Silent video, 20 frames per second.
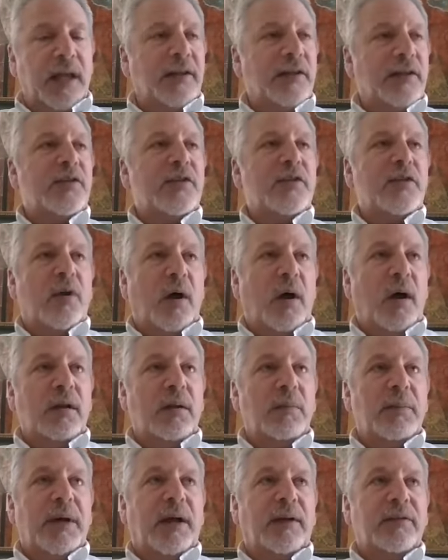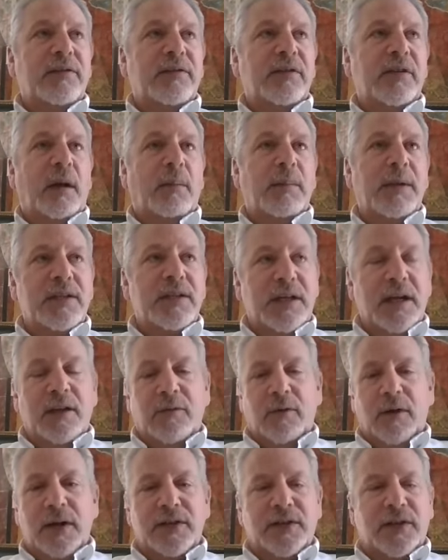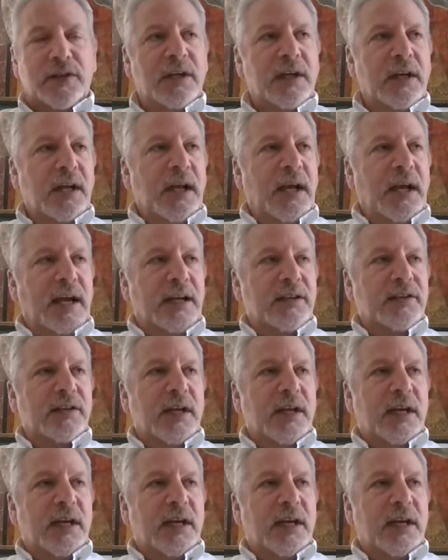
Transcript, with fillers: This is all about coming together as a as a,